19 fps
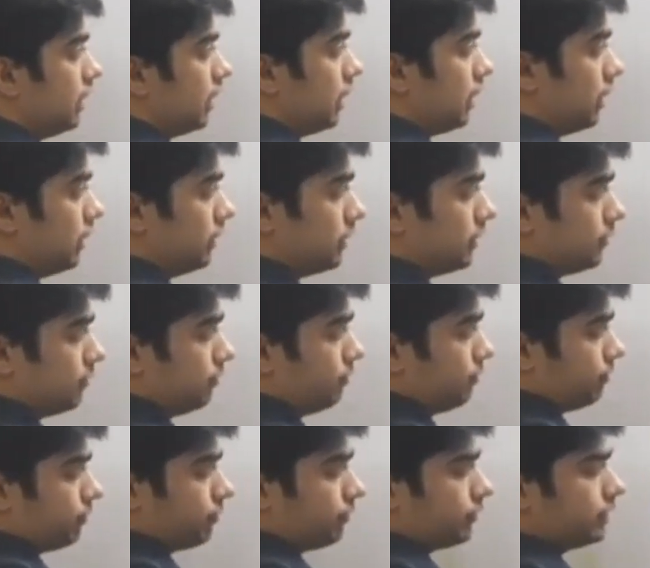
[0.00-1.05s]
and
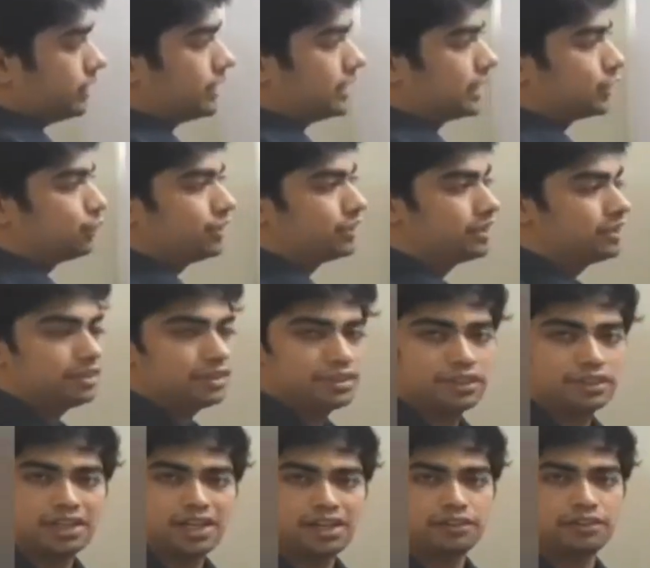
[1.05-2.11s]
this equation is
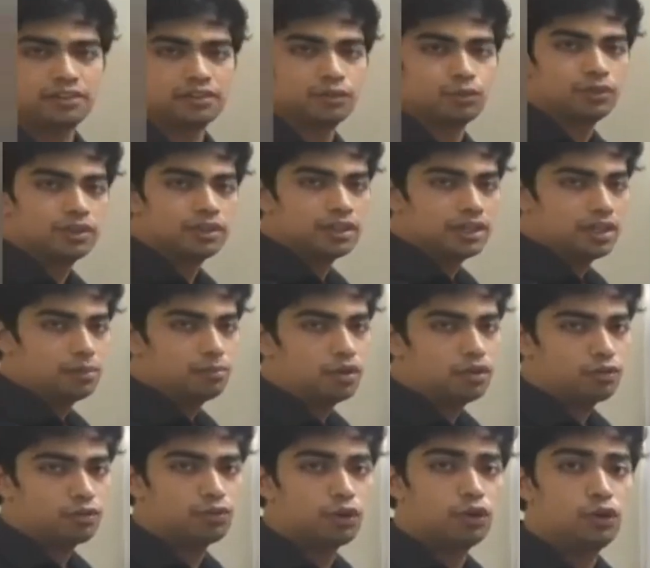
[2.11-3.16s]
derived with the help
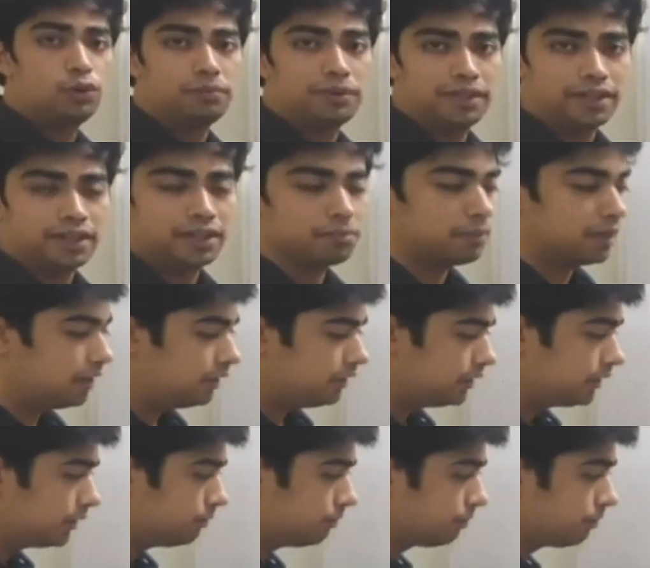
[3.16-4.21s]
of volumetric balance.